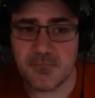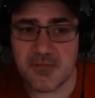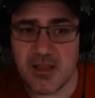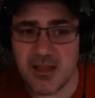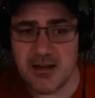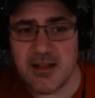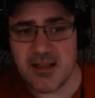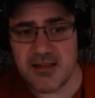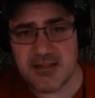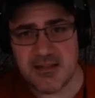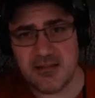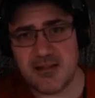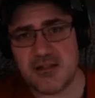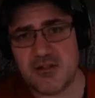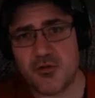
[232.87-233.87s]
And I
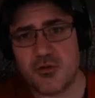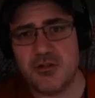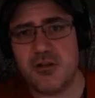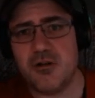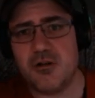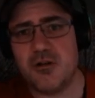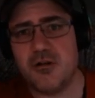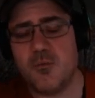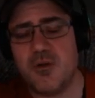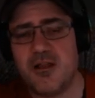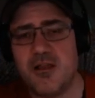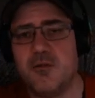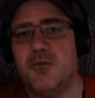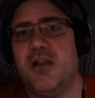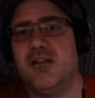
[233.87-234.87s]
said this earlier when
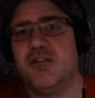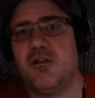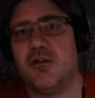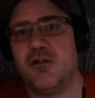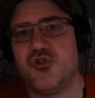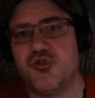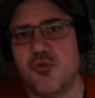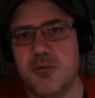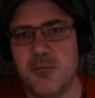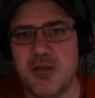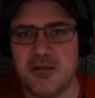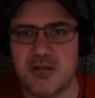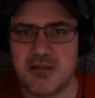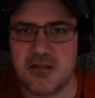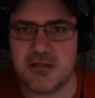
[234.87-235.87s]
I started streaming
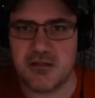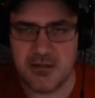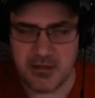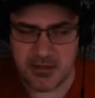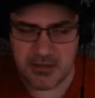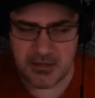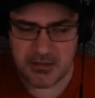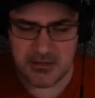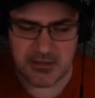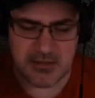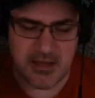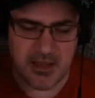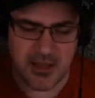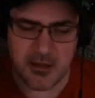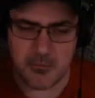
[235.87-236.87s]
this
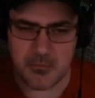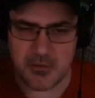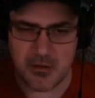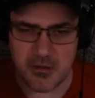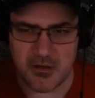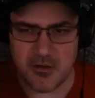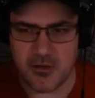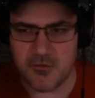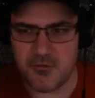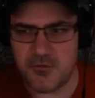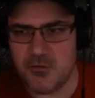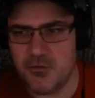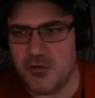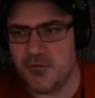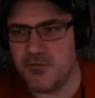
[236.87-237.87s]
game a
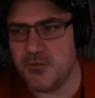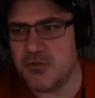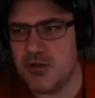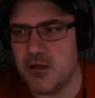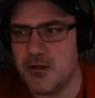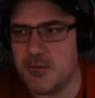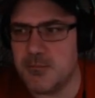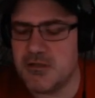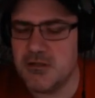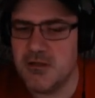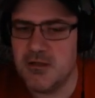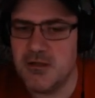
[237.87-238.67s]
few times.